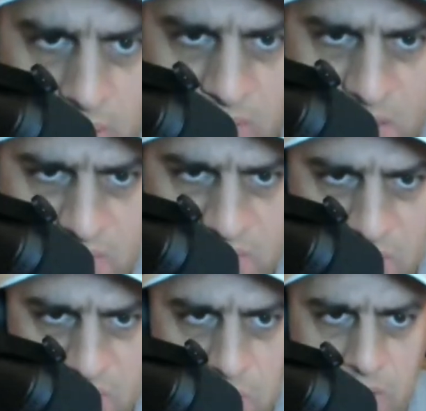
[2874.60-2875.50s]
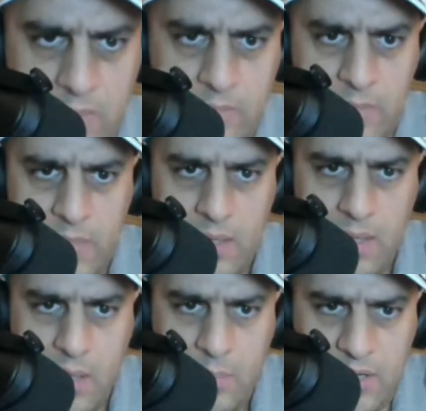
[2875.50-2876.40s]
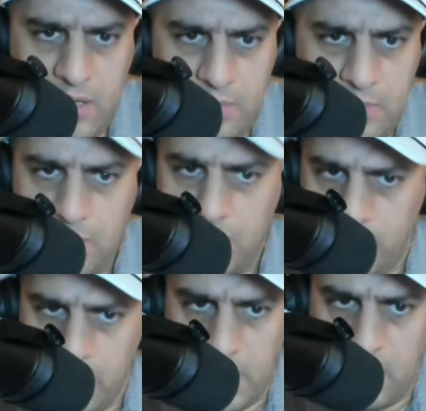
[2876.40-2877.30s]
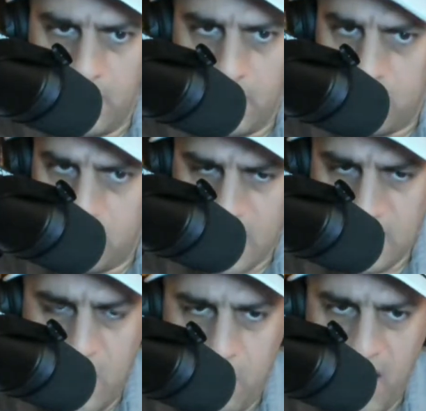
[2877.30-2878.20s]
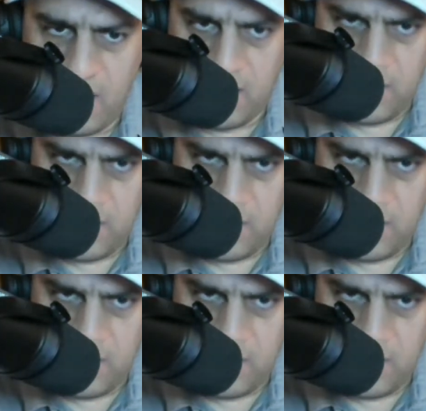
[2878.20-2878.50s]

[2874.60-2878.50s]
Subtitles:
Don't remember what the results were, but that's how bad